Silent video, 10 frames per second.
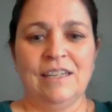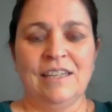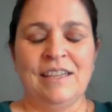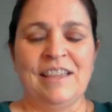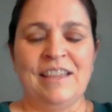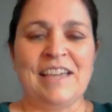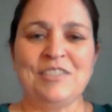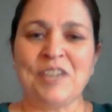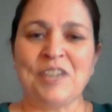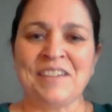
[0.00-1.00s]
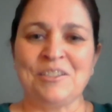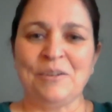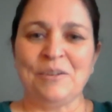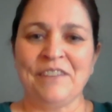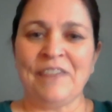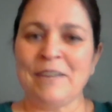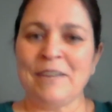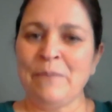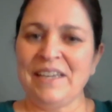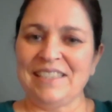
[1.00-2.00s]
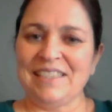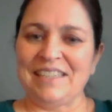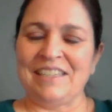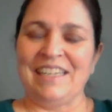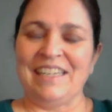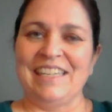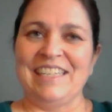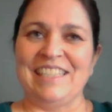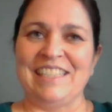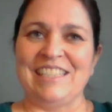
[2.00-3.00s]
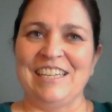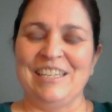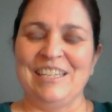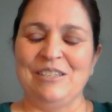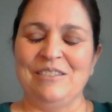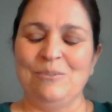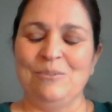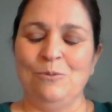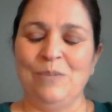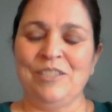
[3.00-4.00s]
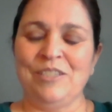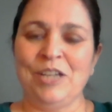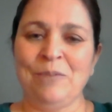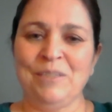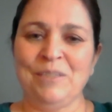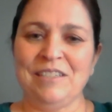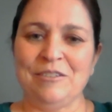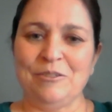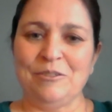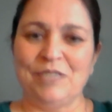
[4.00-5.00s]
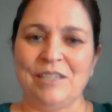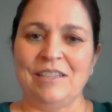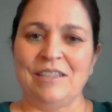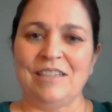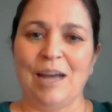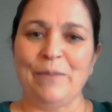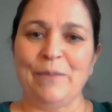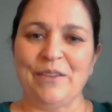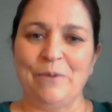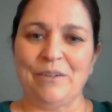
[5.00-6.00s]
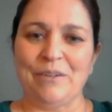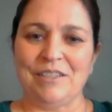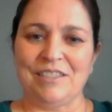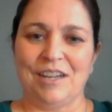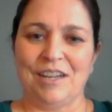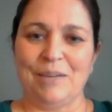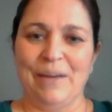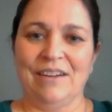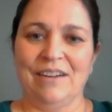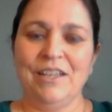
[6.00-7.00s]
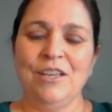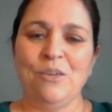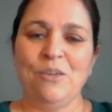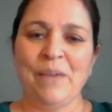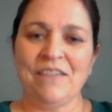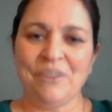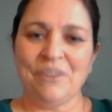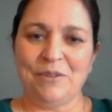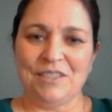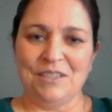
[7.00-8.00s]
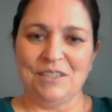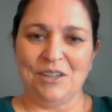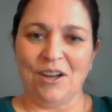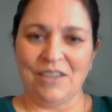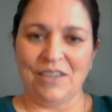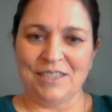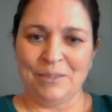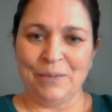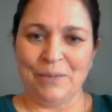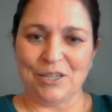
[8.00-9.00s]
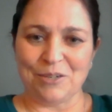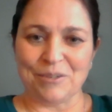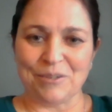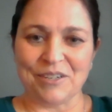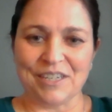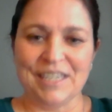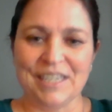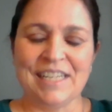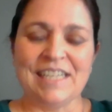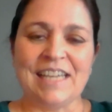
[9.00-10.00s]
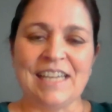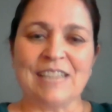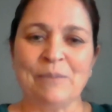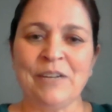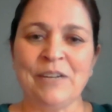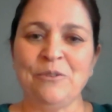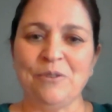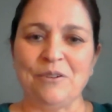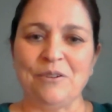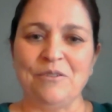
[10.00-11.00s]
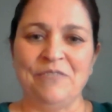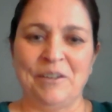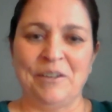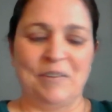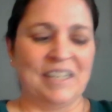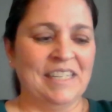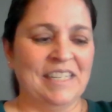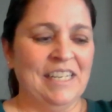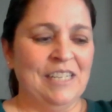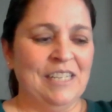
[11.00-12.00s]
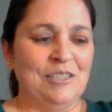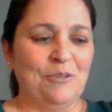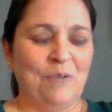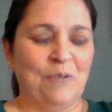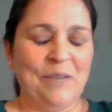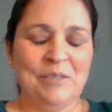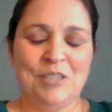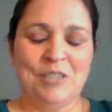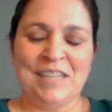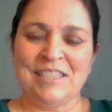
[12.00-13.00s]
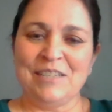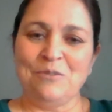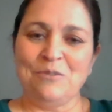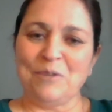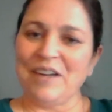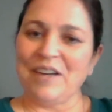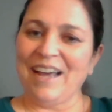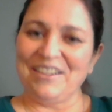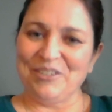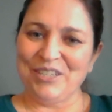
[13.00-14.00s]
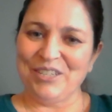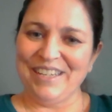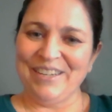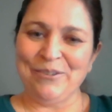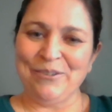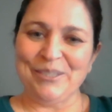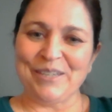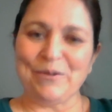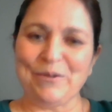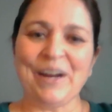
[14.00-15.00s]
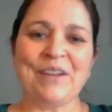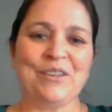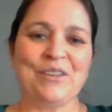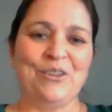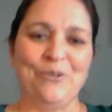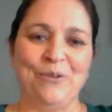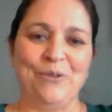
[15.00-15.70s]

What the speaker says: Thanks, Jen. So, what I find amazing is when Jen was introducing the topic that we were going to talk about, you may have noticed the dog that's in the picture with her. That's my new girl, Fiona. So, right when Jen said the word allergy, it was like right on cue,